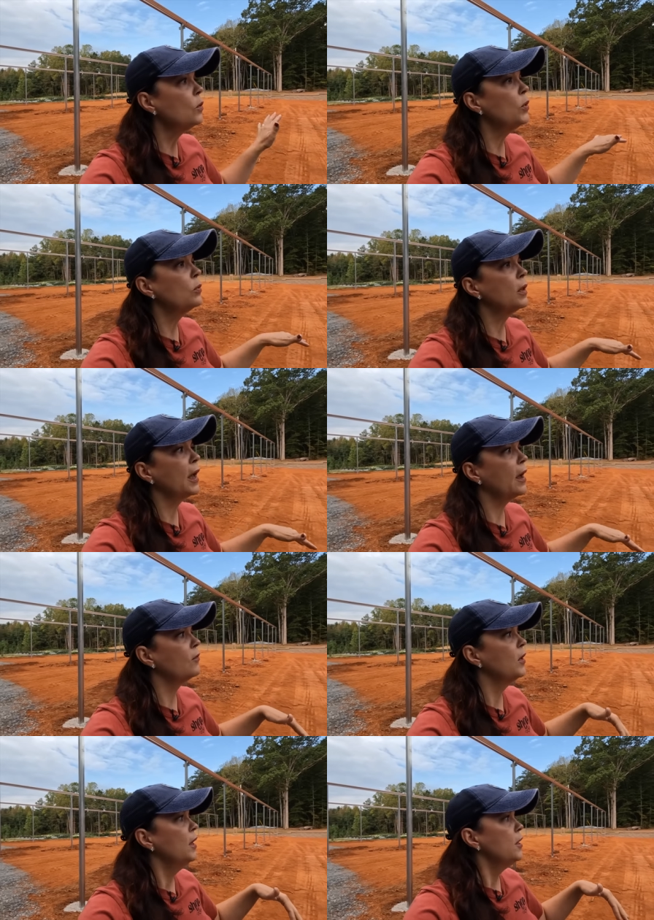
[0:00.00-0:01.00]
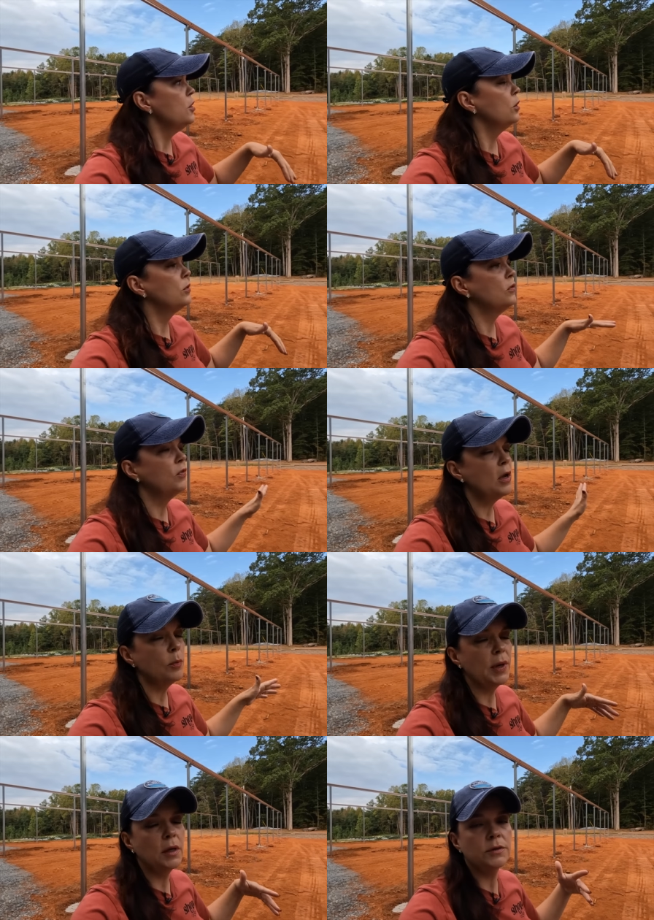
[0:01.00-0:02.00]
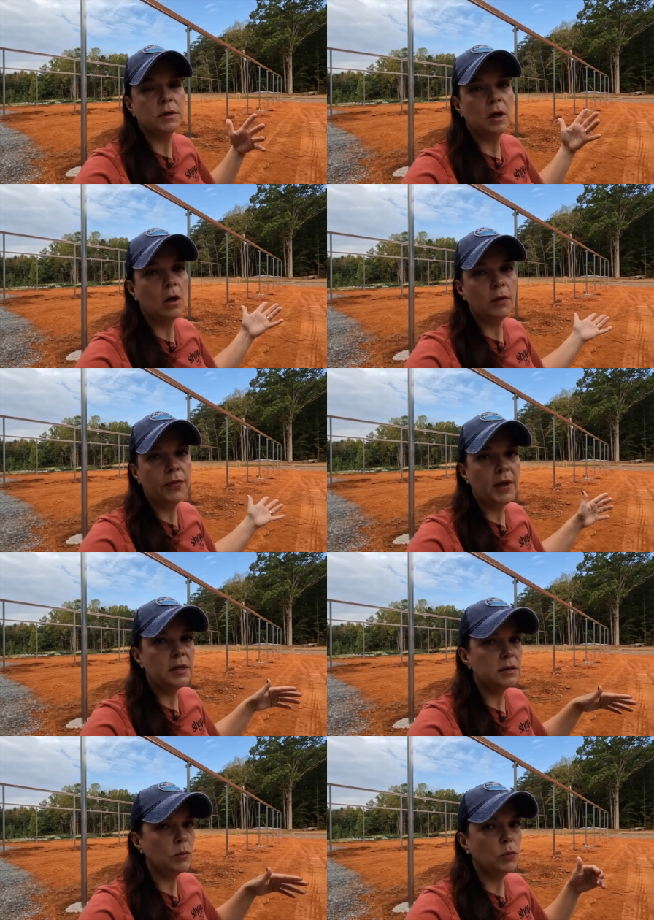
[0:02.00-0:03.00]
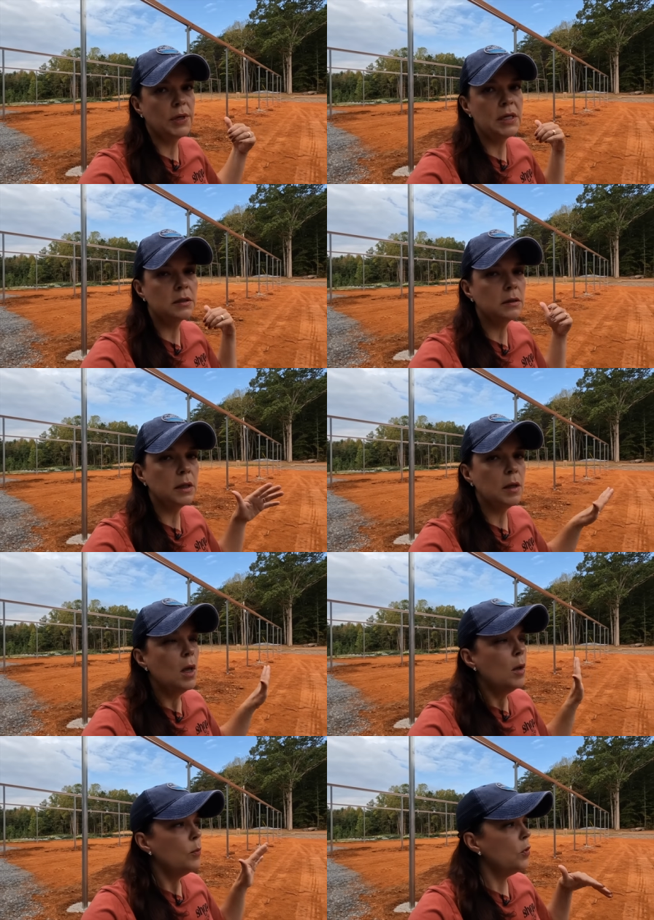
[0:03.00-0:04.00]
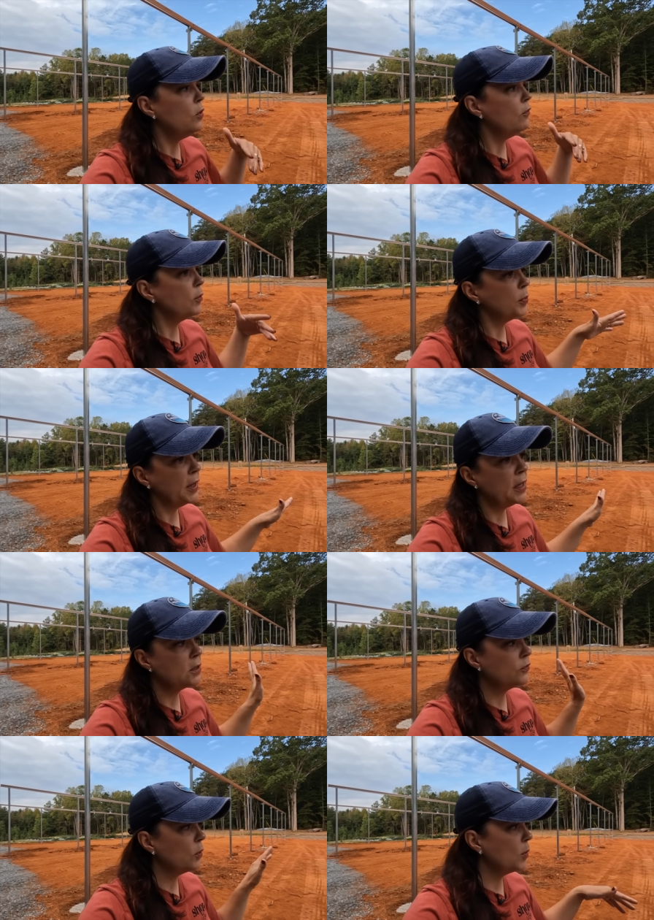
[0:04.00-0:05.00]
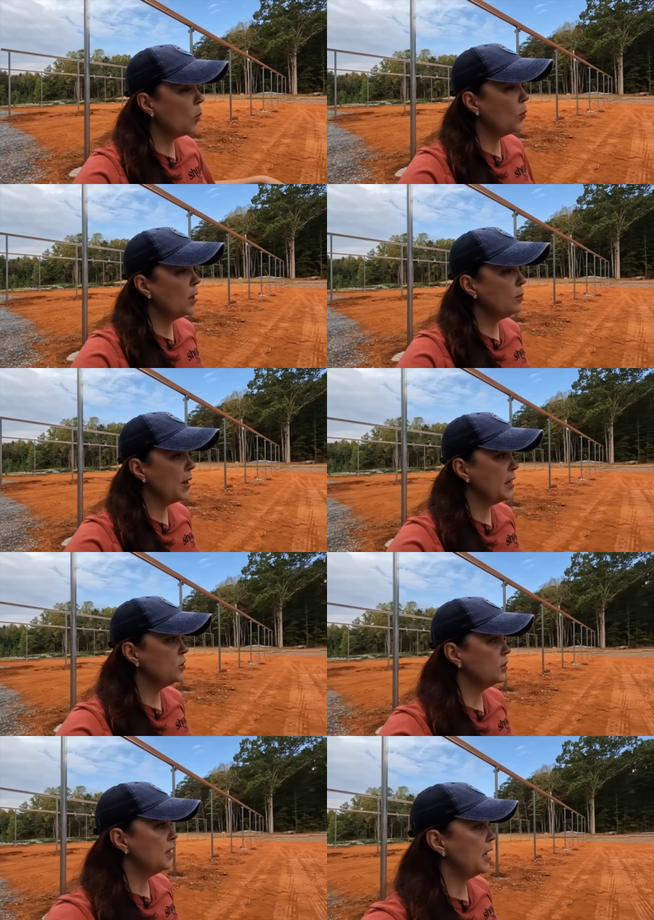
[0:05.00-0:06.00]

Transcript: We will have, you know, conveyor belts and all the things that will easily move the plants from one bay to the